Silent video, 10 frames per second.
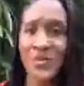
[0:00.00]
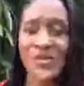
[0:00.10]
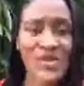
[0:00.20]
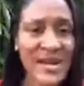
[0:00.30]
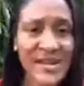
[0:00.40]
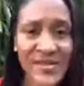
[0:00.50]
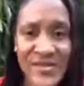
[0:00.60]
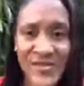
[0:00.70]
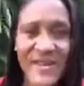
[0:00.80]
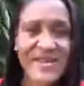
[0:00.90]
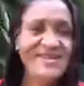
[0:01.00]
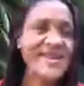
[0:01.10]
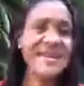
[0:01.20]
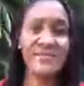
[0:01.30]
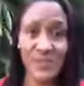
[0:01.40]
trying to fix
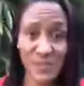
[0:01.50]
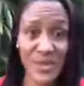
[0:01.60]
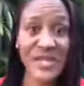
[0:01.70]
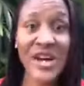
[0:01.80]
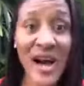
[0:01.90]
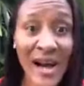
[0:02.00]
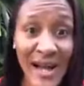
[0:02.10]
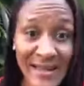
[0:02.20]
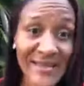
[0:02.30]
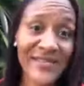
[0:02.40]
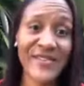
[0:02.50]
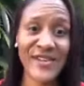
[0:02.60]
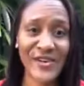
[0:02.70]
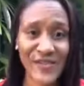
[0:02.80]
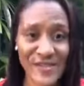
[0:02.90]
it, being hot
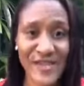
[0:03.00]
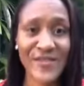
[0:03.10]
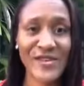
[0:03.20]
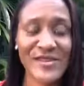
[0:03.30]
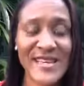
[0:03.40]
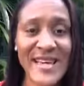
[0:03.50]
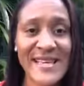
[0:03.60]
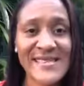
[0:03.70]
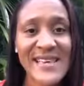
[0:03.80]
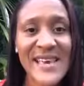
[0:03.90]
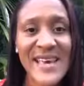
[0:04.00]
for several days.